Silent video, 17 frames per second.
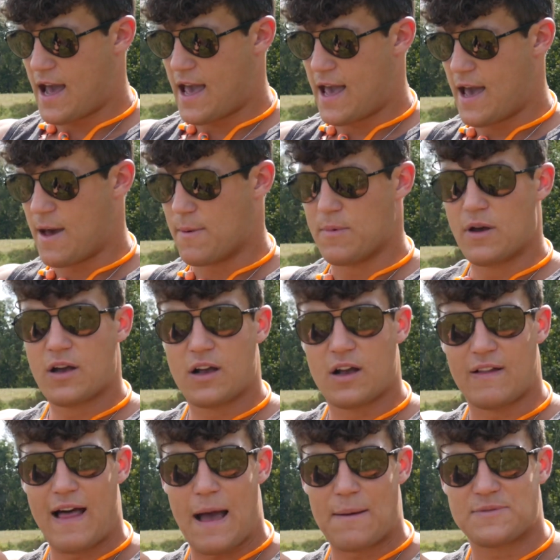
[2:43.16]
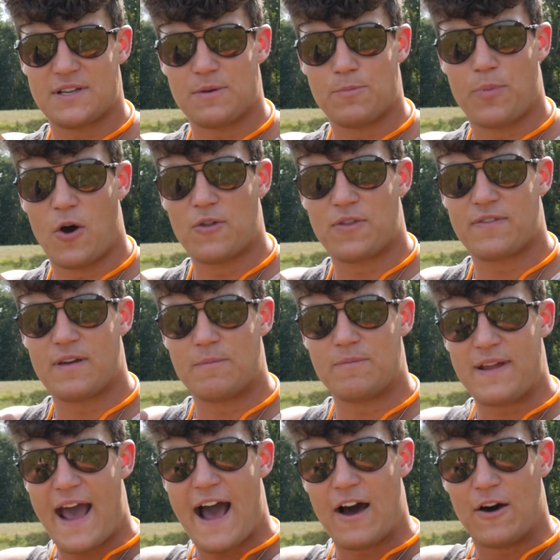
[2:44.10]
am collapsing both of them
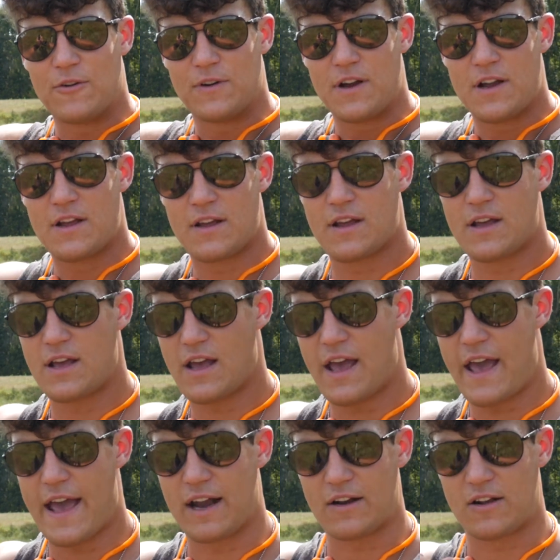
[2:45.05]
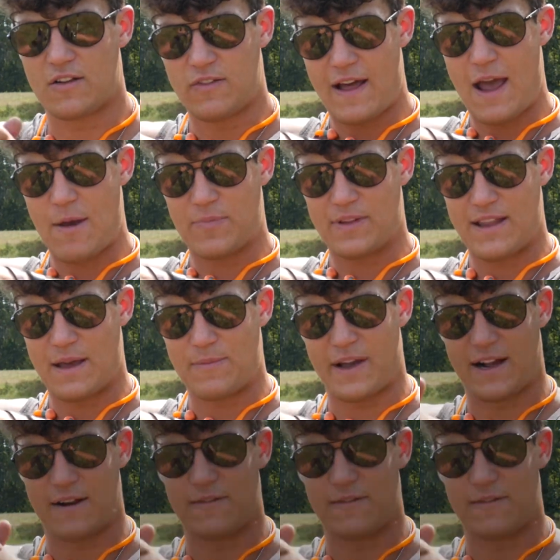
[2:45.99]
down and clamping them like a